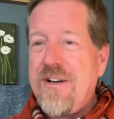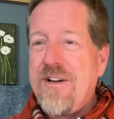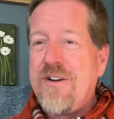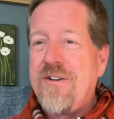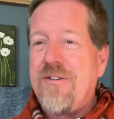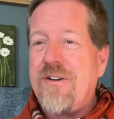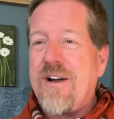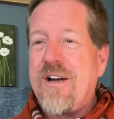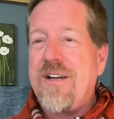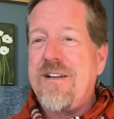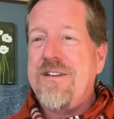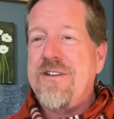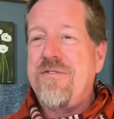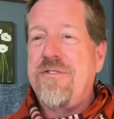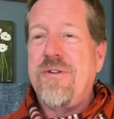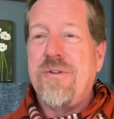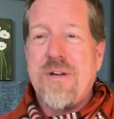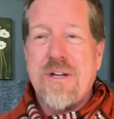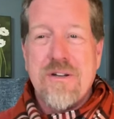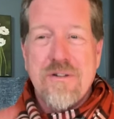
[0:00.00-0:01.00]
Right? If
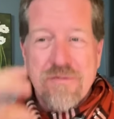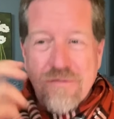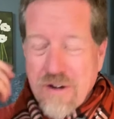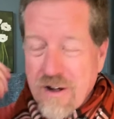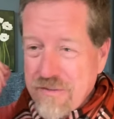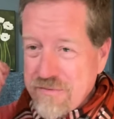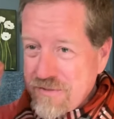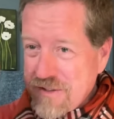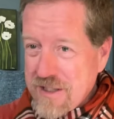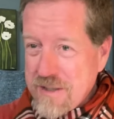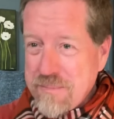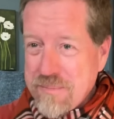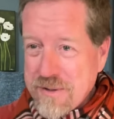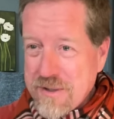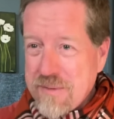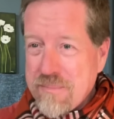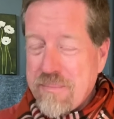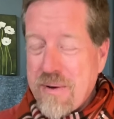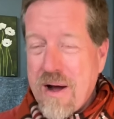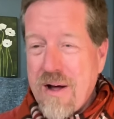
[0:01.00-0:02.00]
you get involved
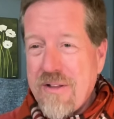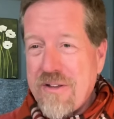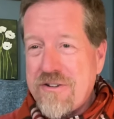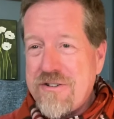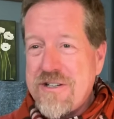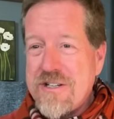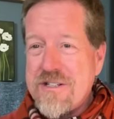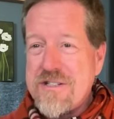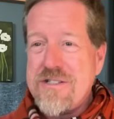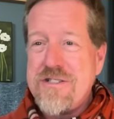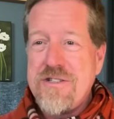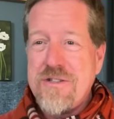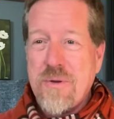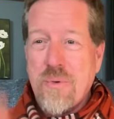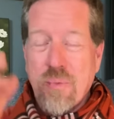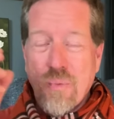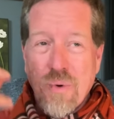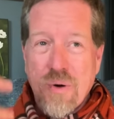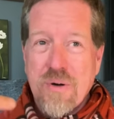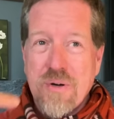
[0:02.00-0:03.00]
deeply in politics, the
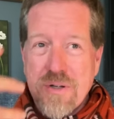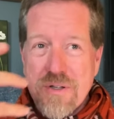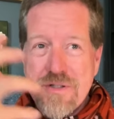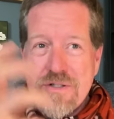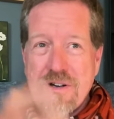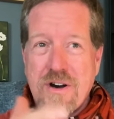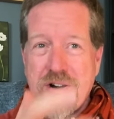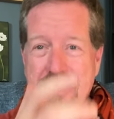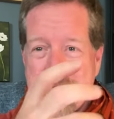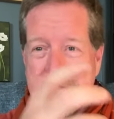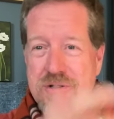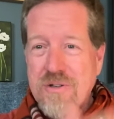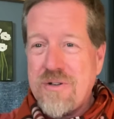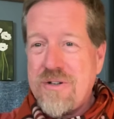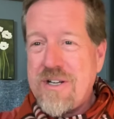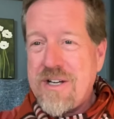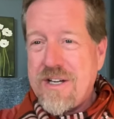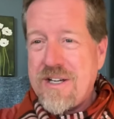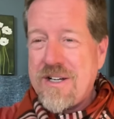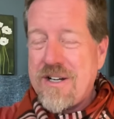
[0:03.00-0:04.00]
world starts
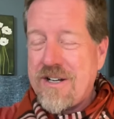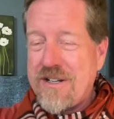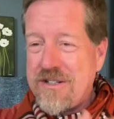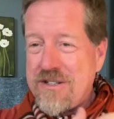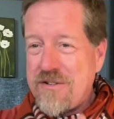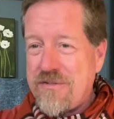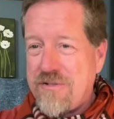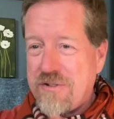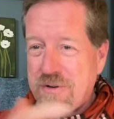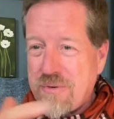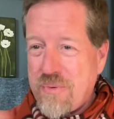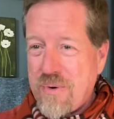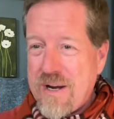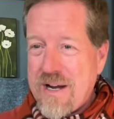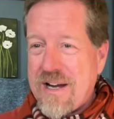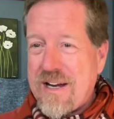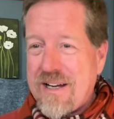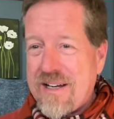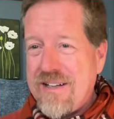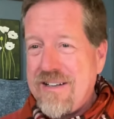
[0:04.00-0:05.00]
looking a different
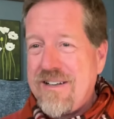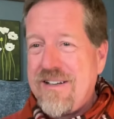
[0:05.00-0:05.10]
way.